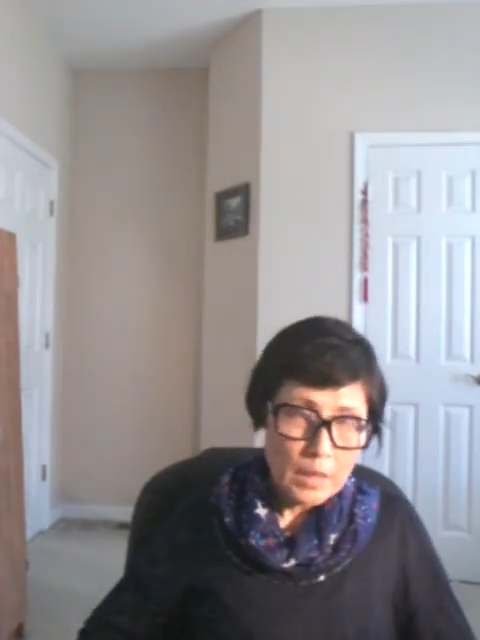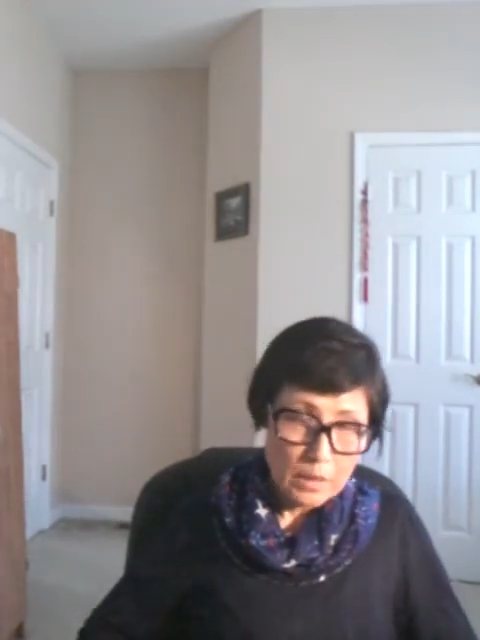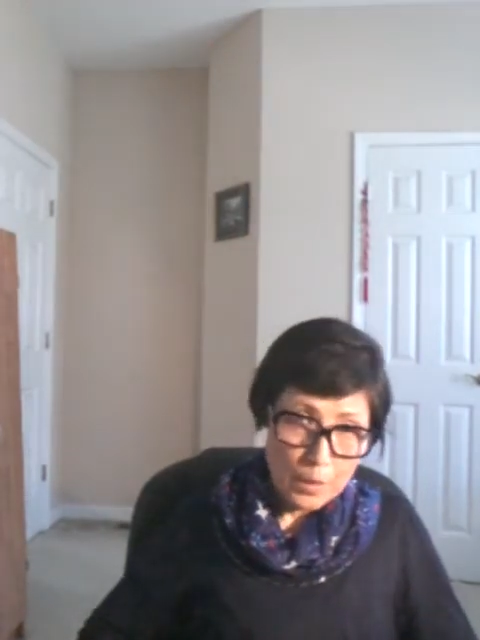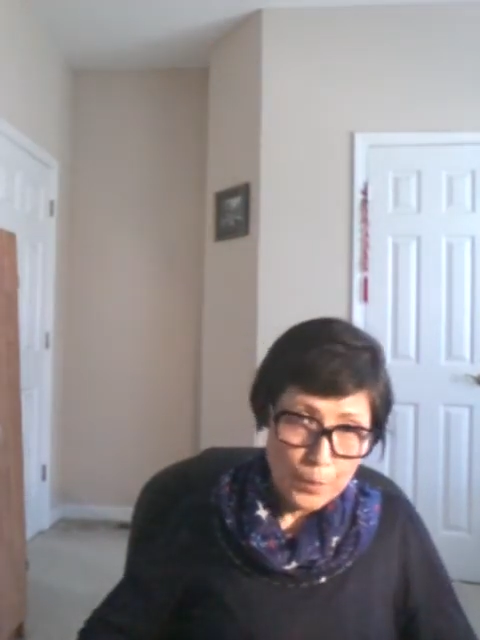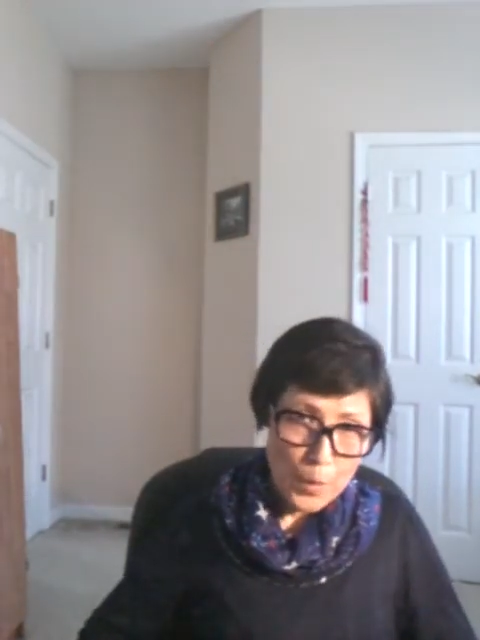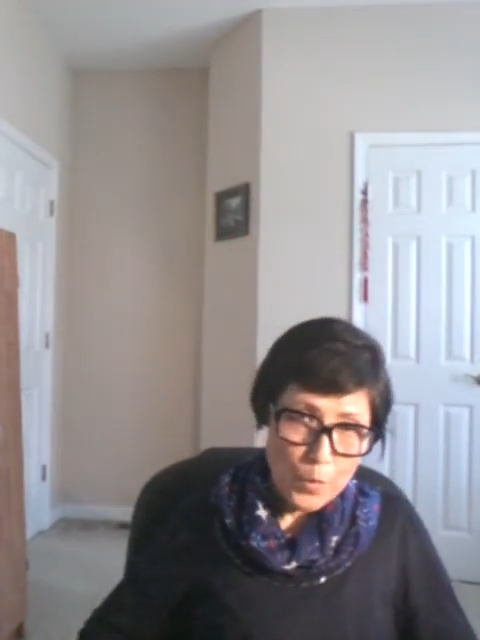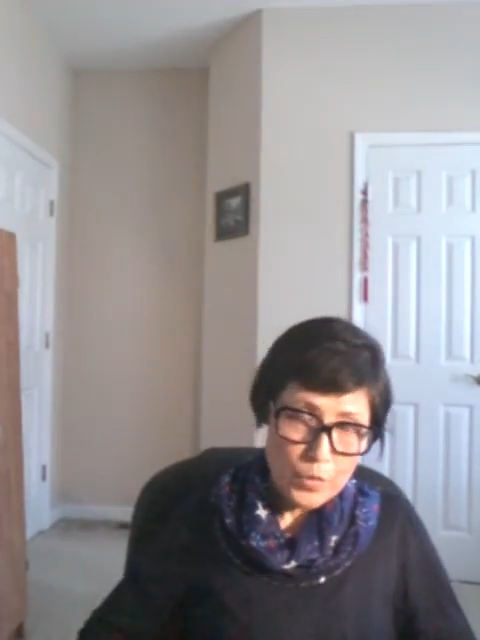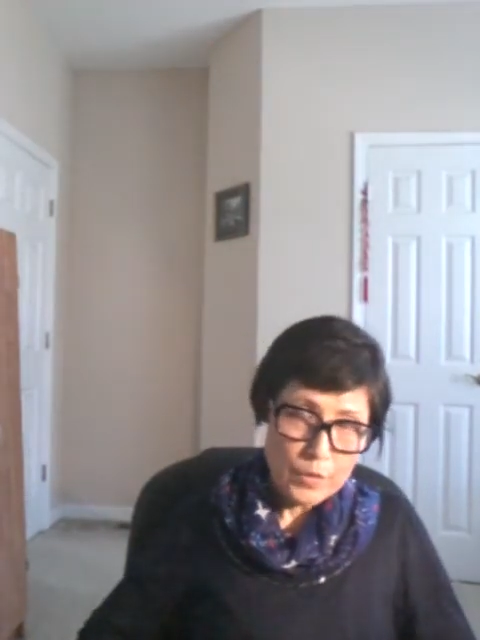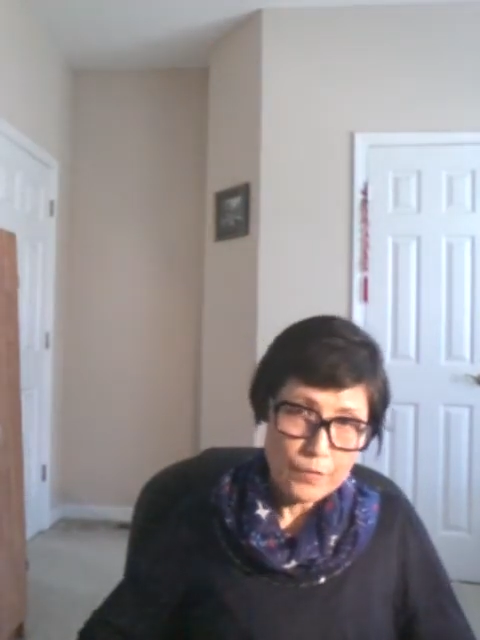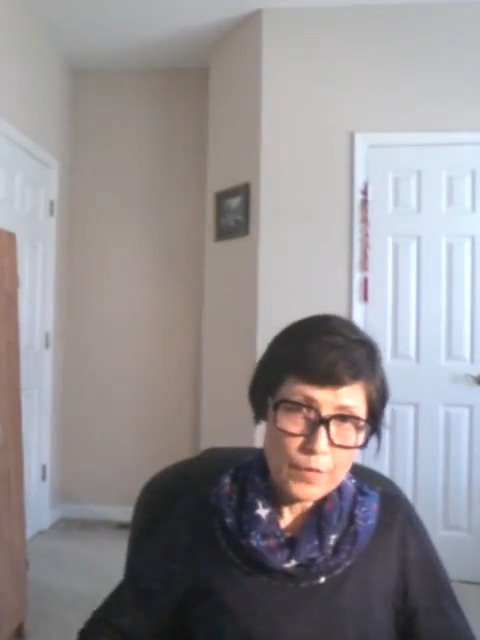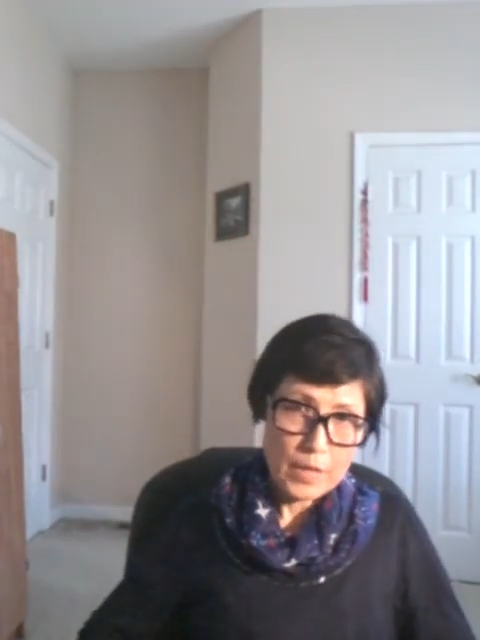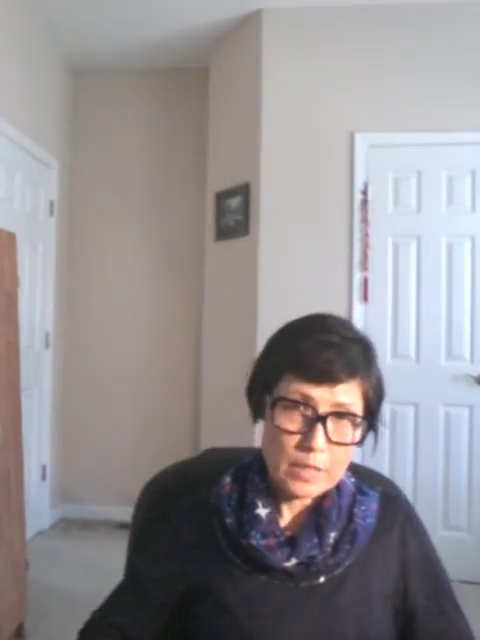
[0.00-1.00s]
the bone
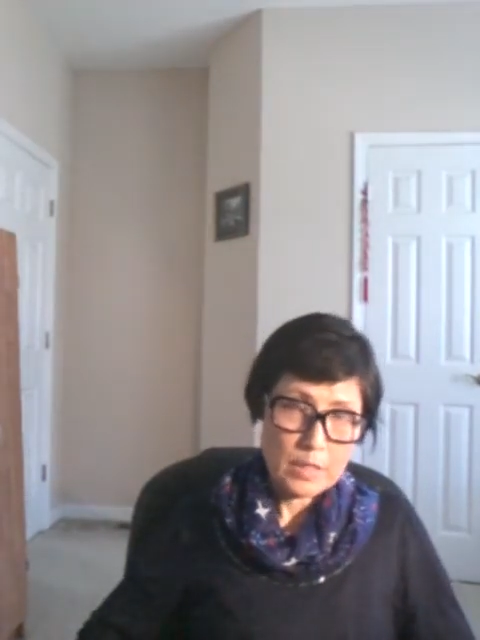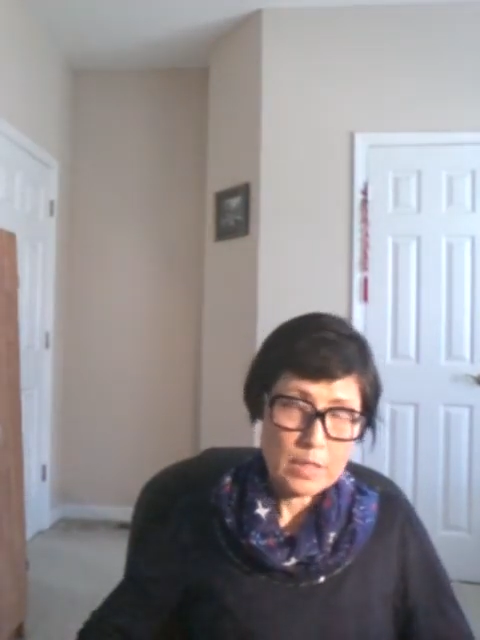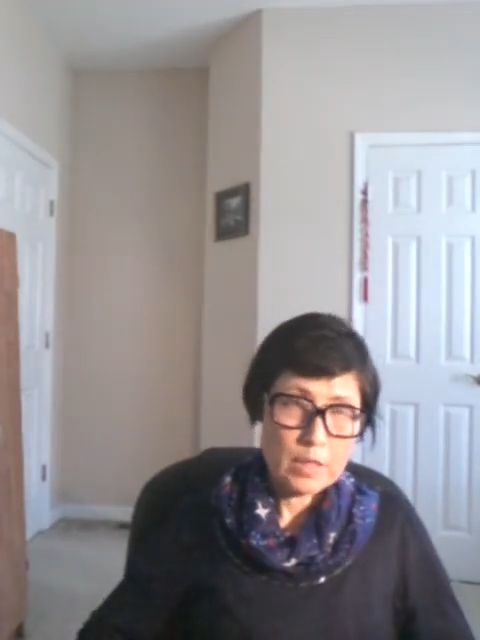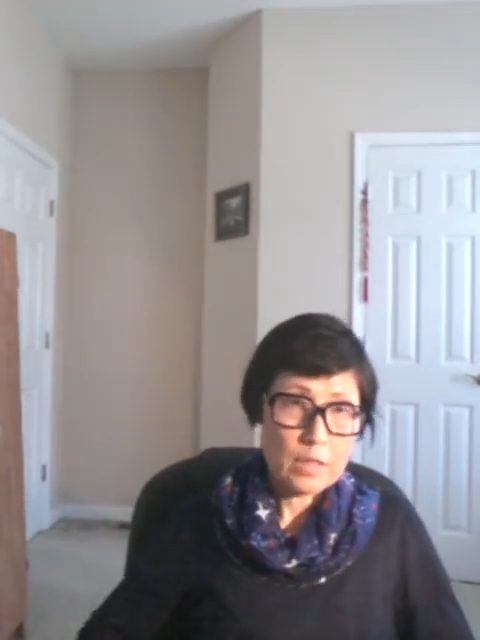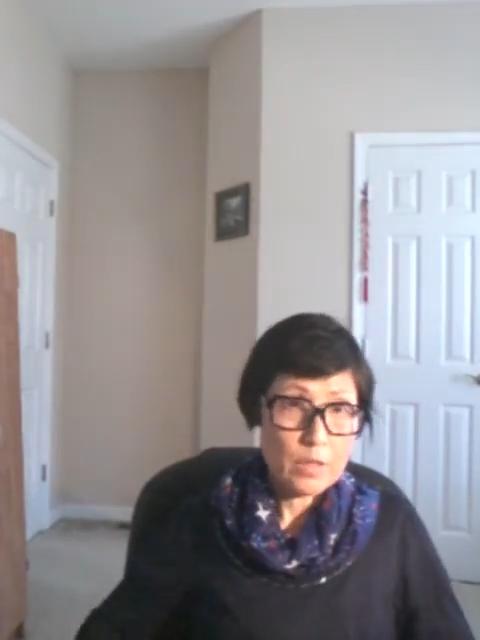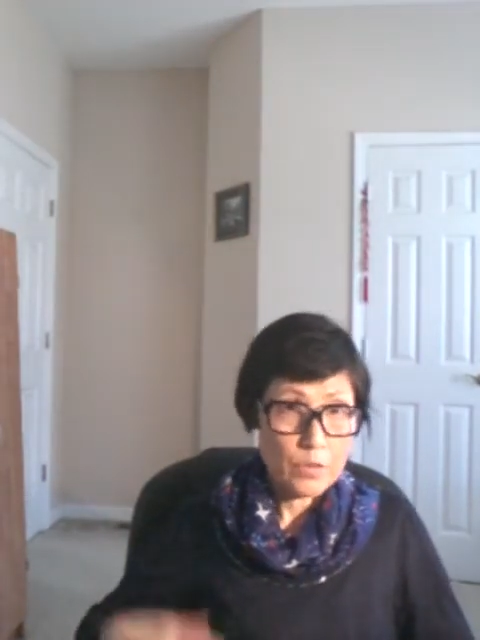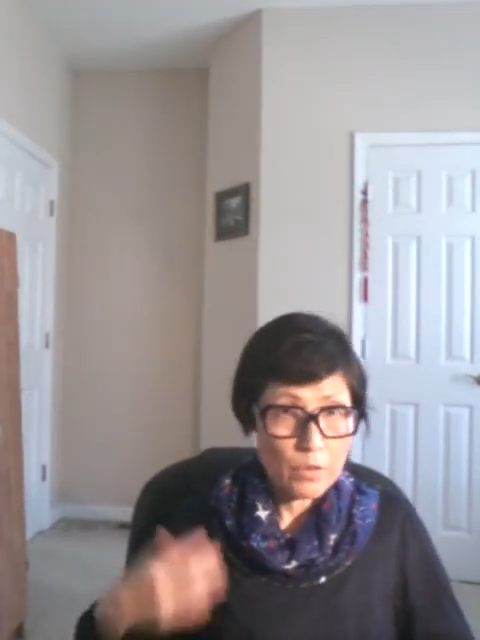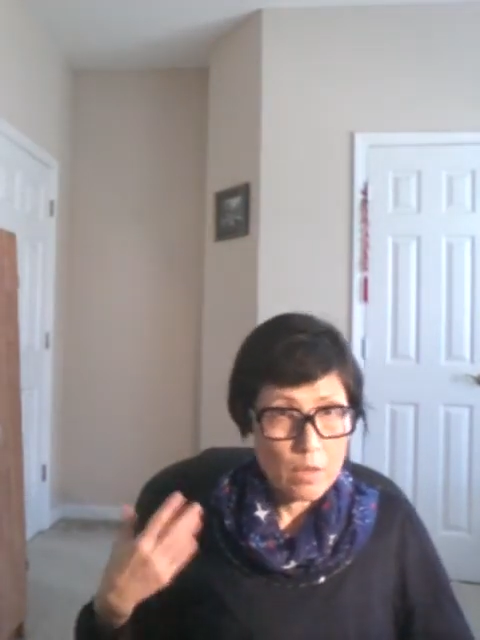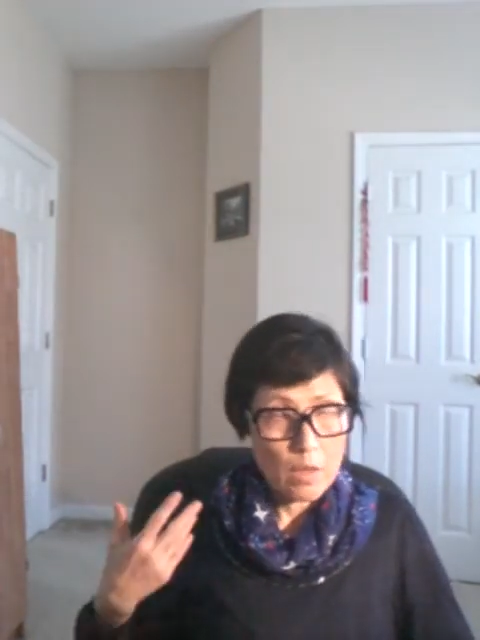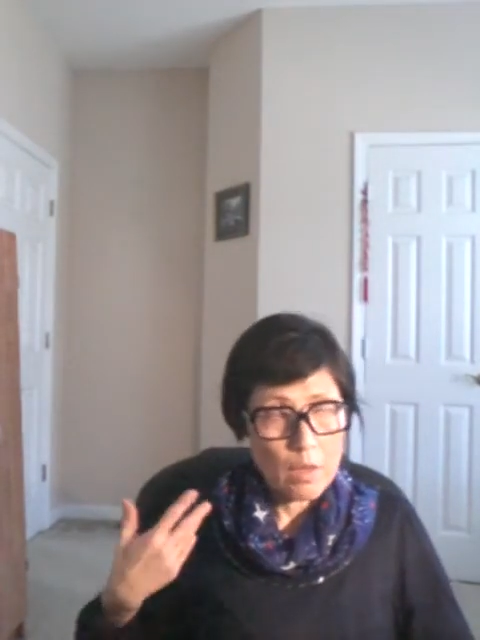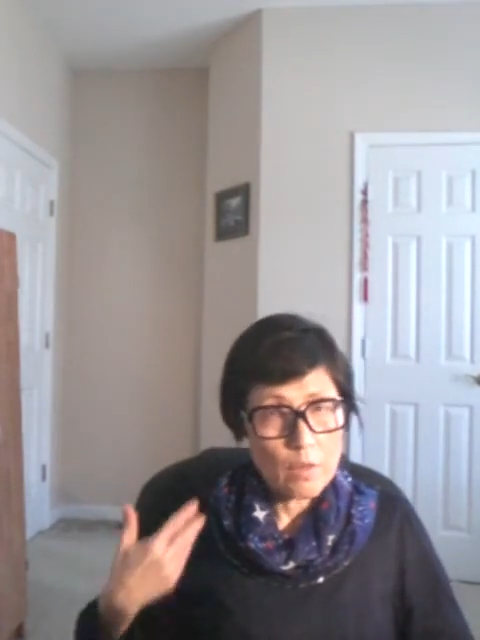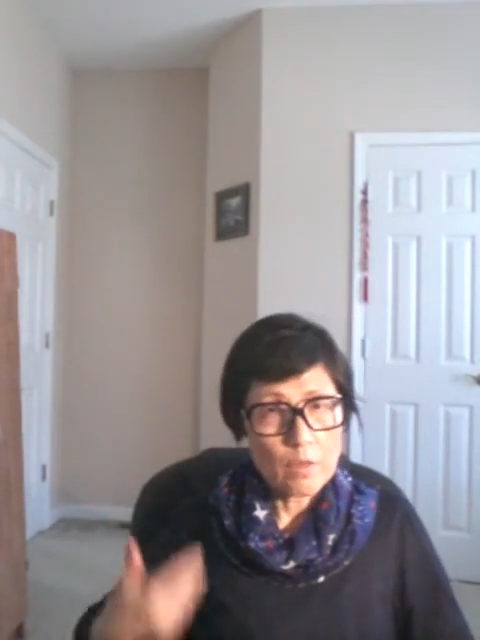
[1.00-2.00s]
infection, the
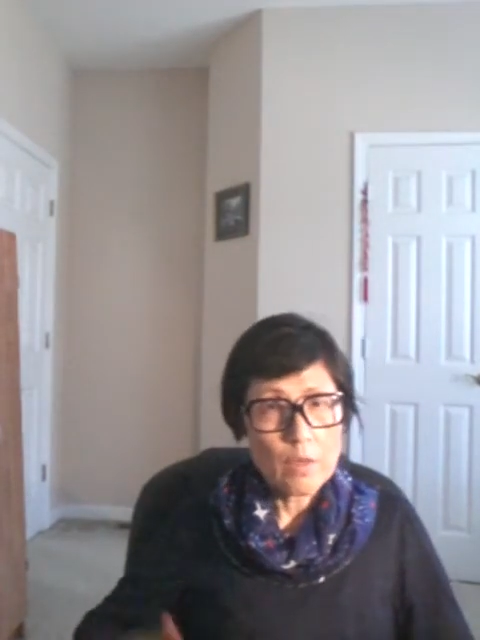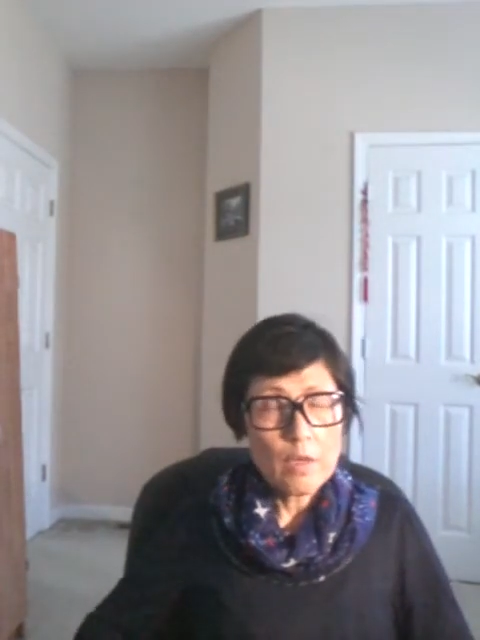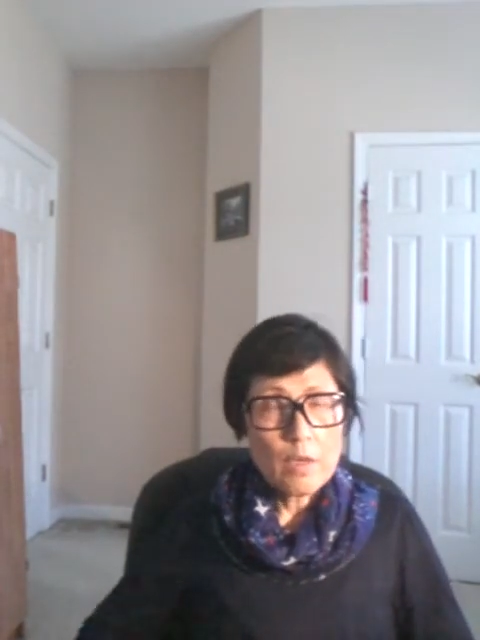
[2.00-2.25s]
skull.